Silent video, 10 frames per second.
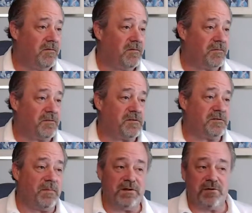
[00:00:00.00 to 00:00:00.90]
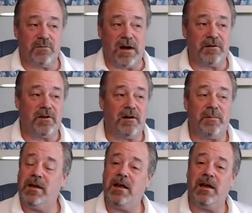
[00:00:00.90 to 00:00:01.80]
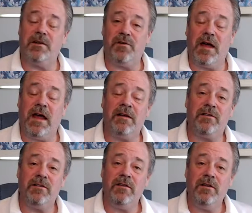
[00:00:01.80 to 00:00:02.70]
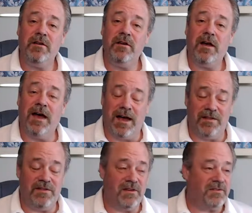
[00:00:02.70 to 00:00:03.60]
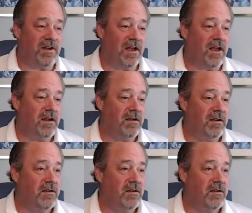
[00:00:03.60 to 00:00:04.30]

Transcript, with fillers: first major record company contract on this day.